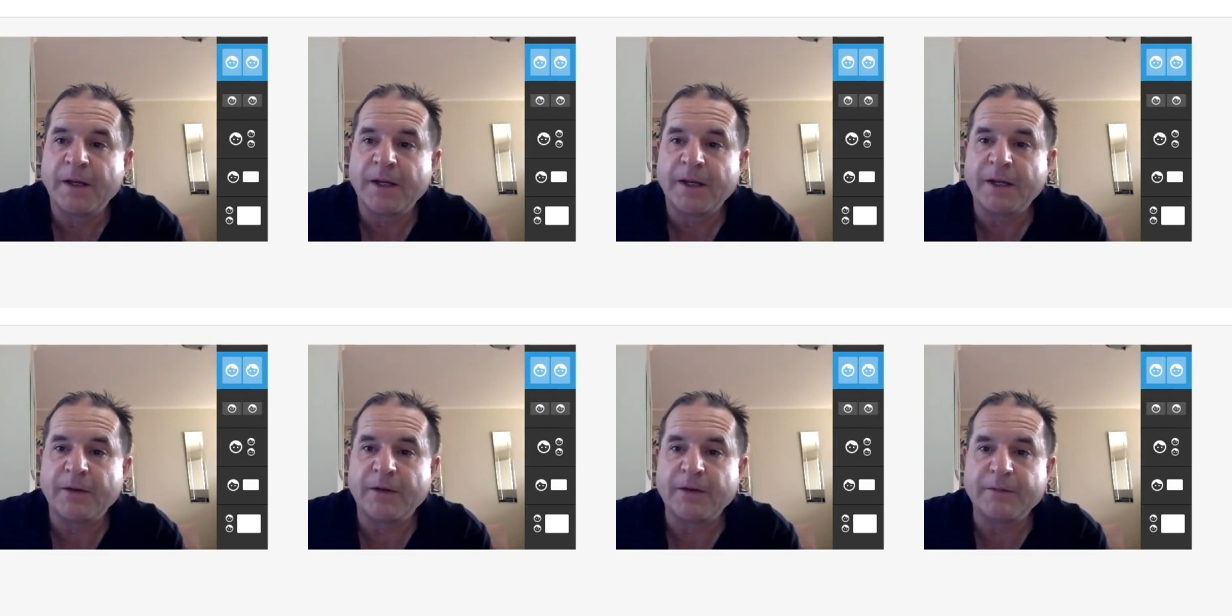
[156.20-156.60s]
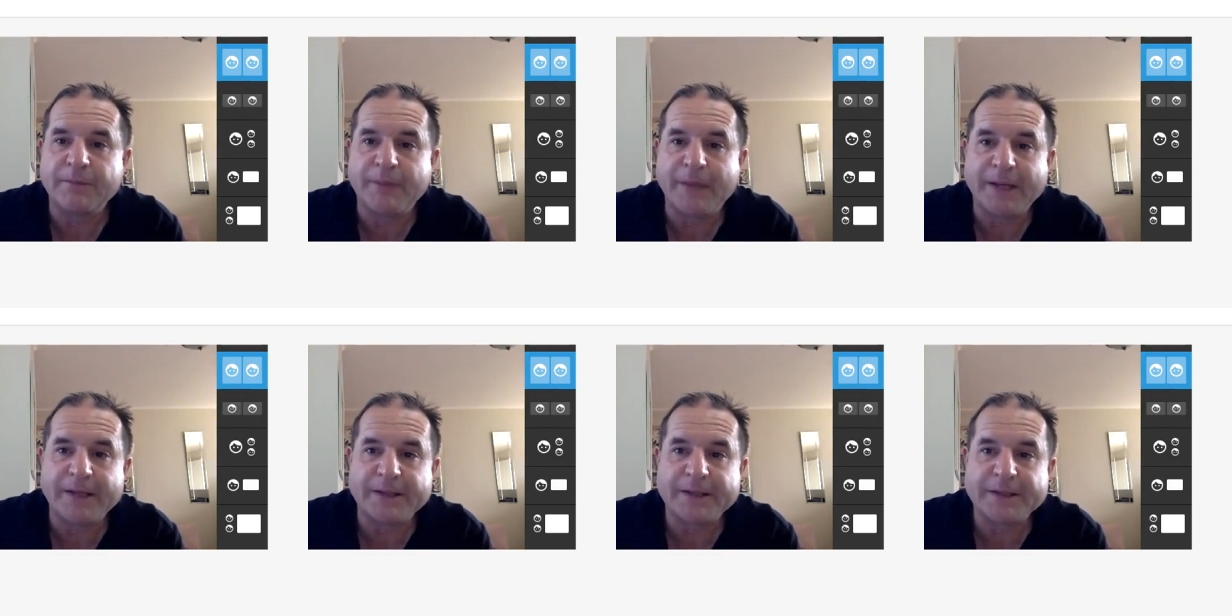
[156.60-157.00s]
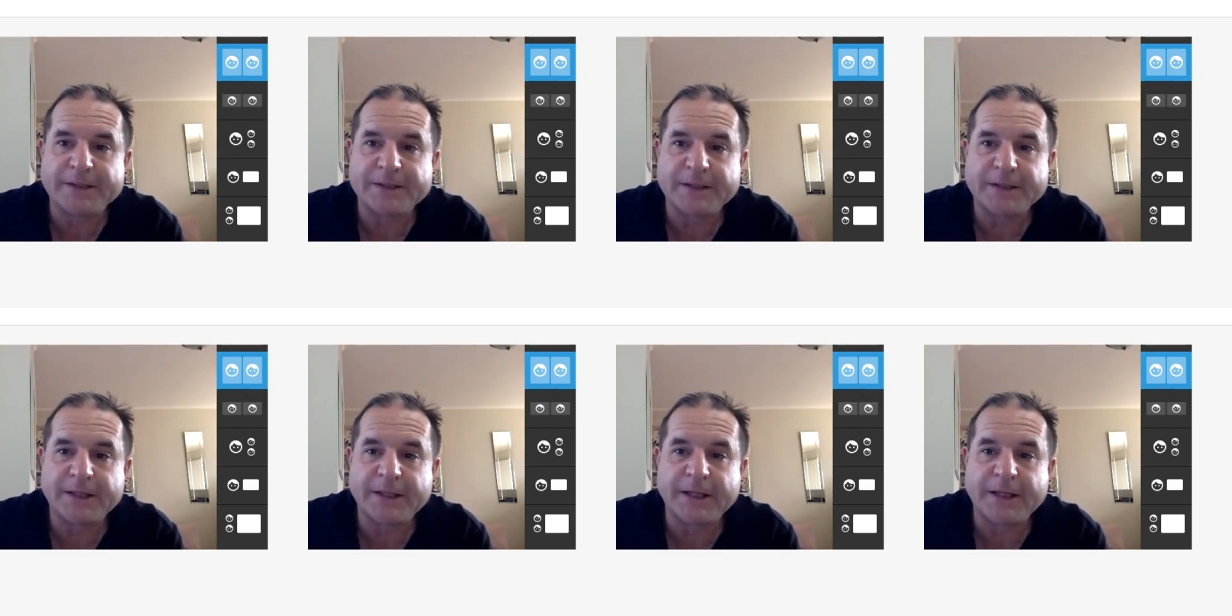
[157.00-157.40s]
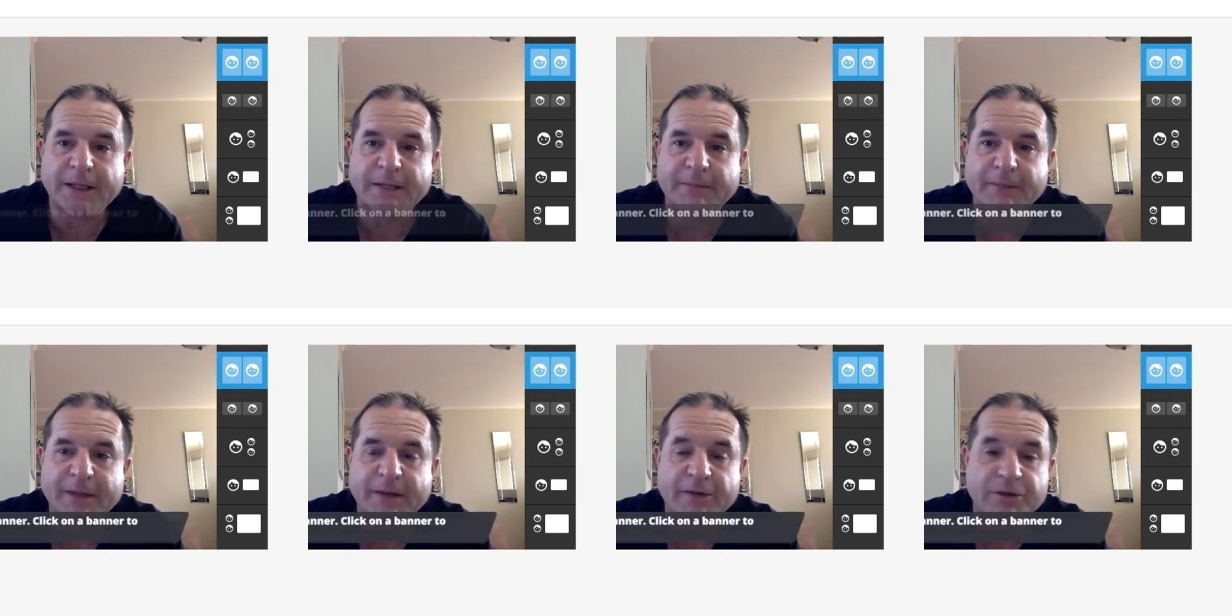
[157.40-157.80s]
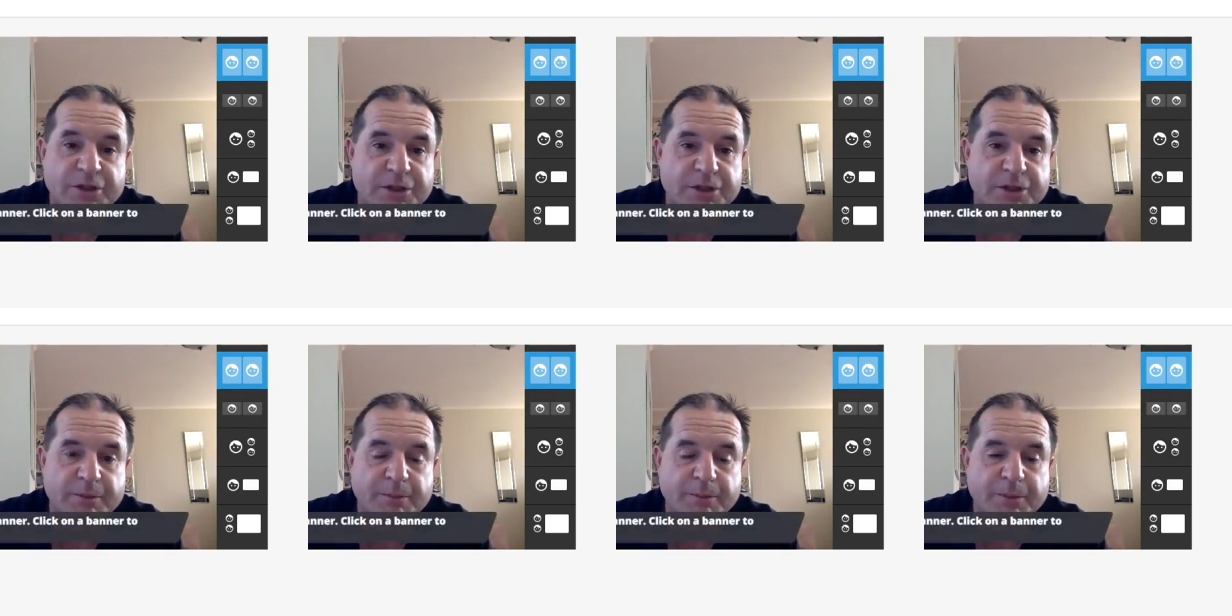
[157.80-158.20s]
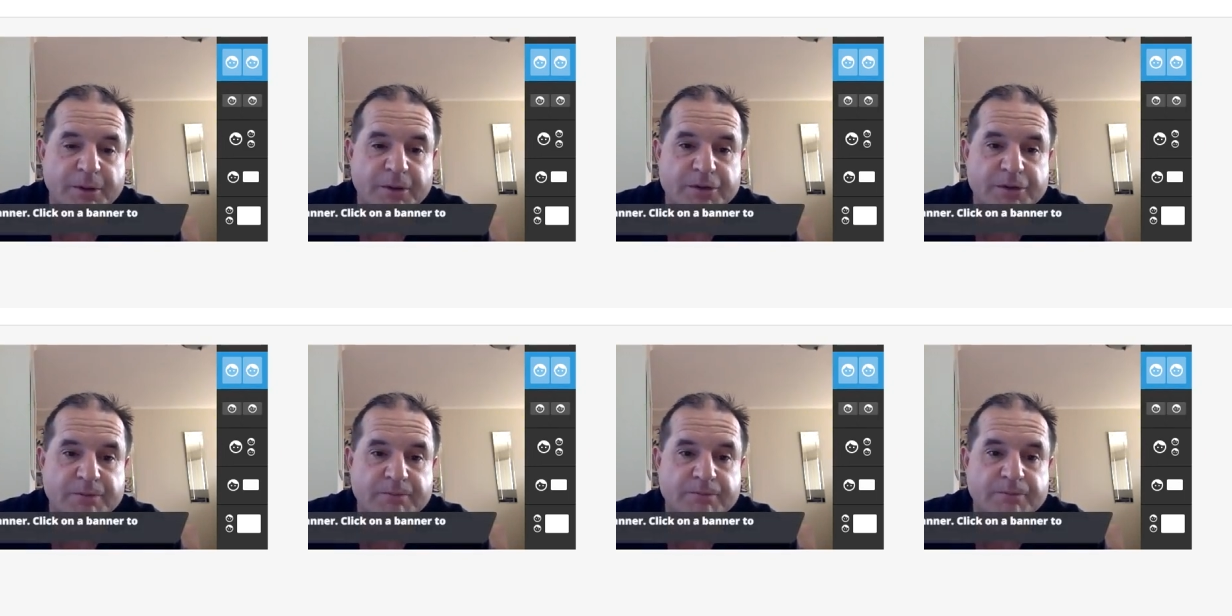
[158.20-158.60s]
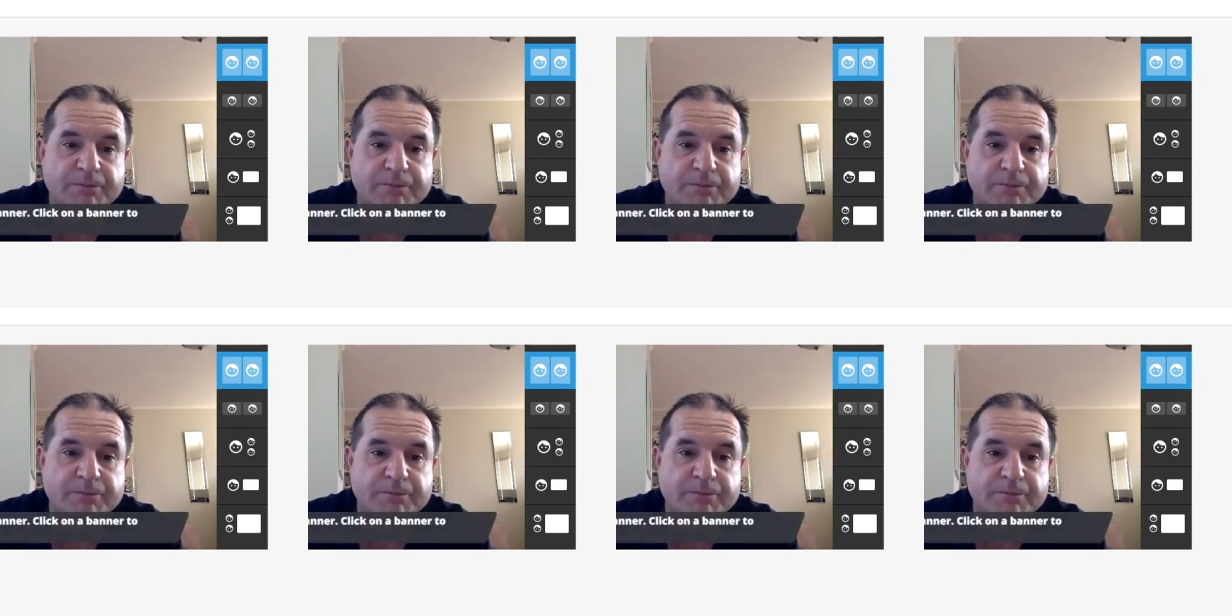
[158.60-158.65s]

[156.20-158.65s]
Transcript: Now in banners, uh, a banner is just a bit of